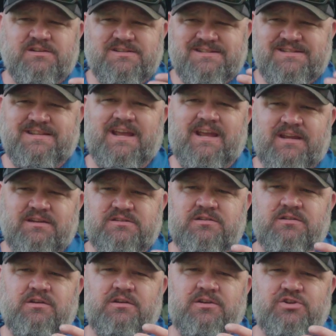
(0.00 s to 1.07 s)

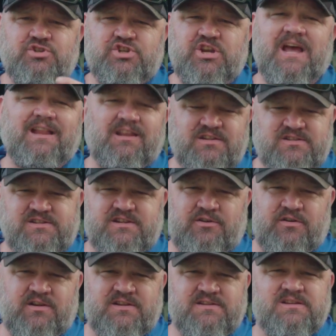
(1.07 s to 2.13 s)
state challenge
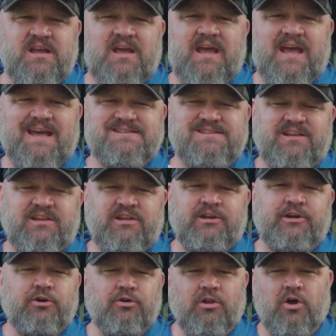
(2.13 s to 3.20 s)
series as a
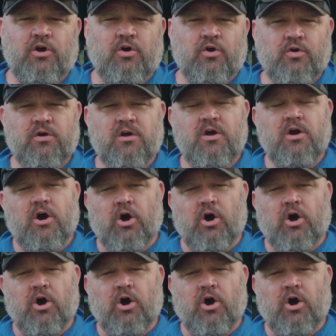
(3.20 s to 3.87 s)
year-long